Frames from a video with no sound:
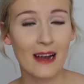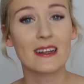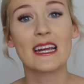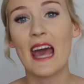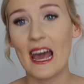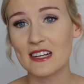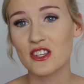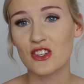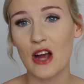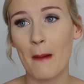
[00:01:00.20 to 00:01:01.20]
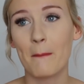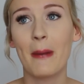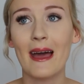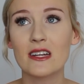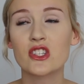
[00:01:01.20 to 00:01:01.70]
very extra,
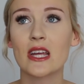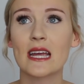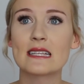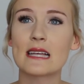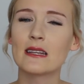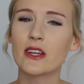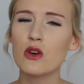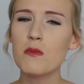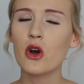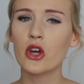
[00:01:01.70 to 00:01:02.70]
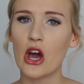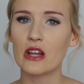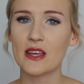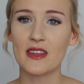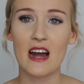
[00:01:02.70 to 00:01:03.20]
but she is a little more
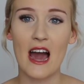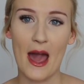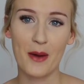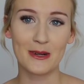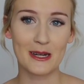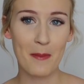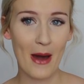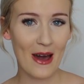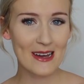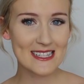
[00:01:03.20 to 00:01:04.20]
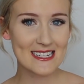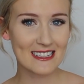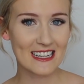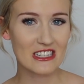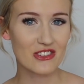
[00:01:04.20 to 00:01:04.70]
girly than I would
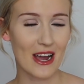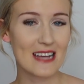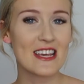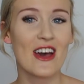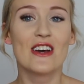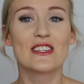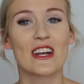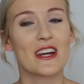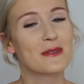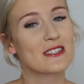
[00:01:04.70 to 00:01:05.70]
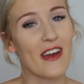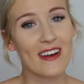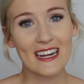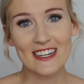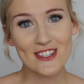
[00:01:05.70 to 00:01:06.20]
personally dress. So it was
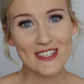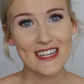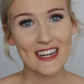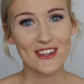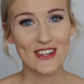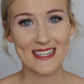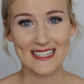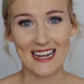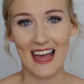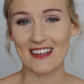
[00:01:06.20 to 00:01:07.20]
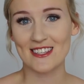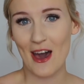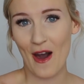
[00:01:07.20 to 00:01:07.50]
very interesting dressing as